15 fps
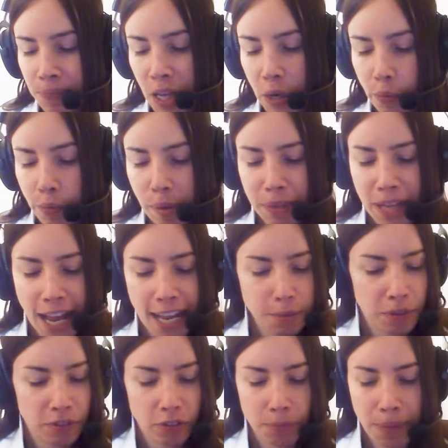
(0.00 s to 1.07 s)
you know, people
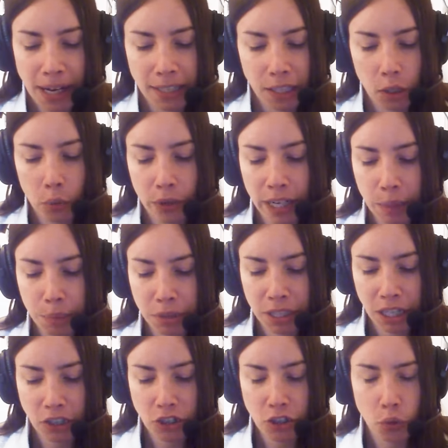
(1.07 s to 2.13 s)
ask me for my liquidity
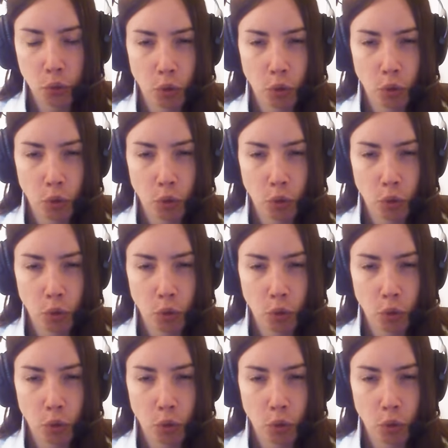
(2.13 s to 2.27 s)
predictions